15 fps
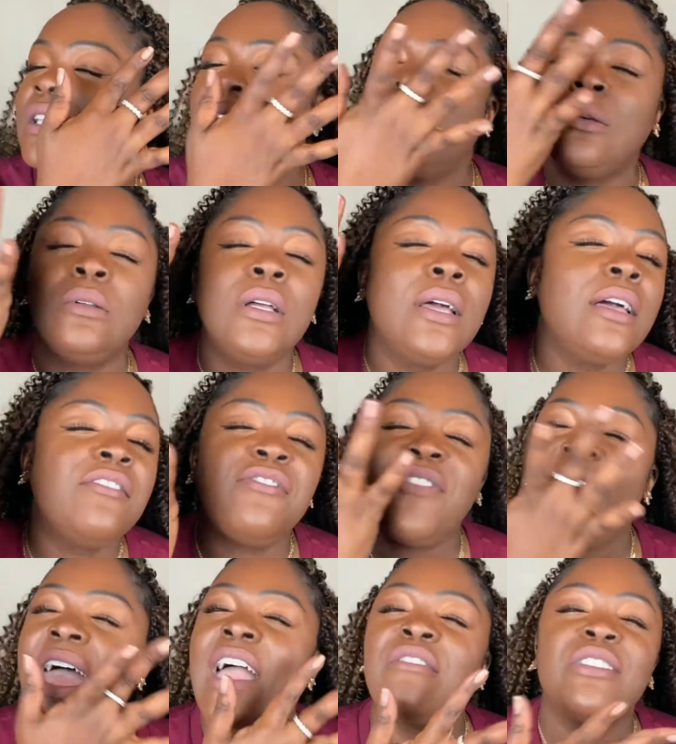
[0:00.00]
little
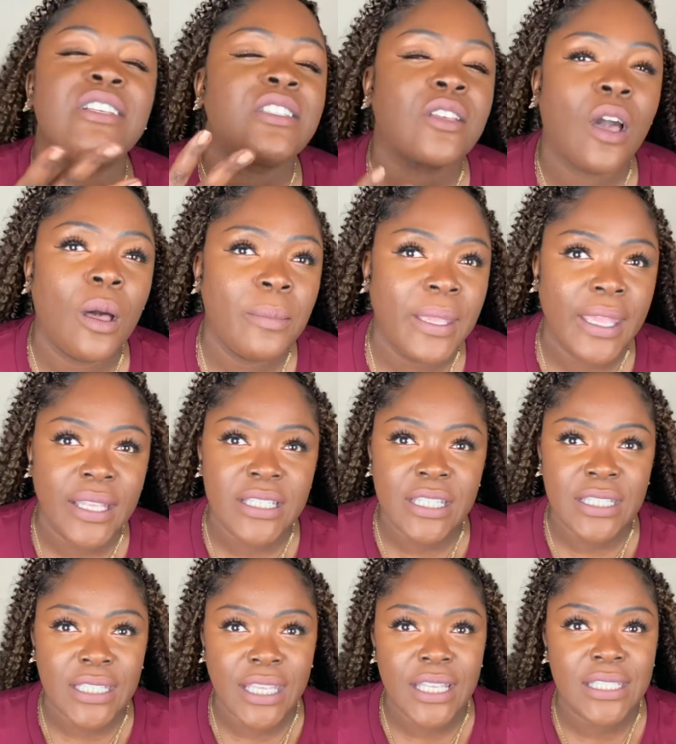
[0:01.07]
fairies coming and
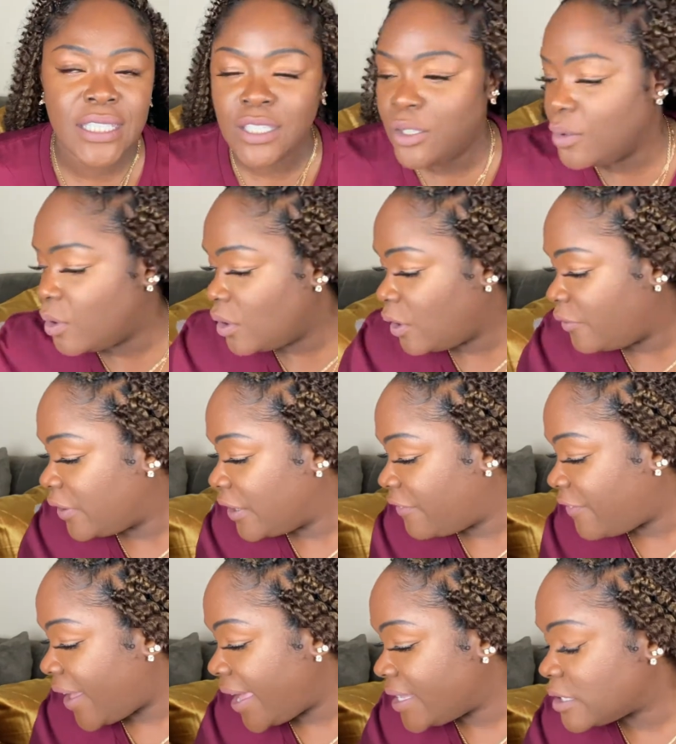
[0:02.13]
just kissing you all over your
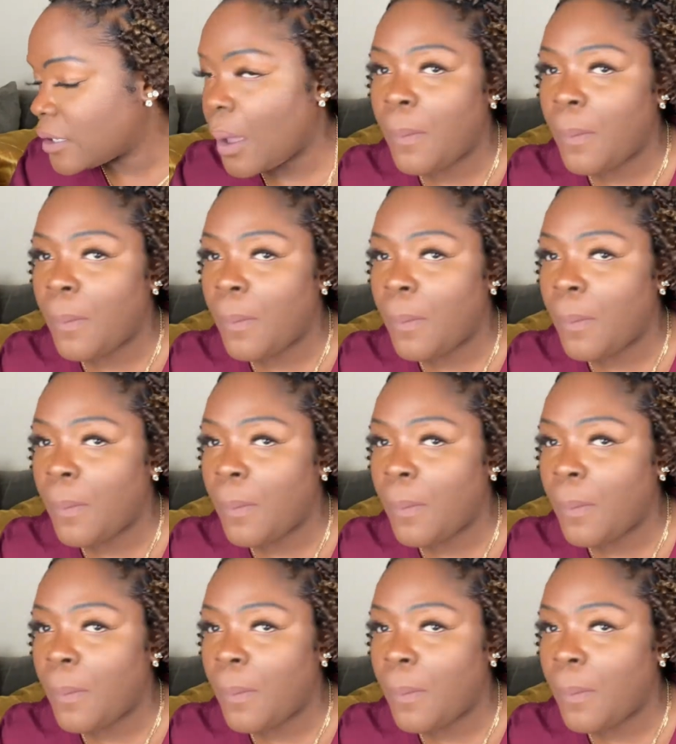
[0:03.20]
face.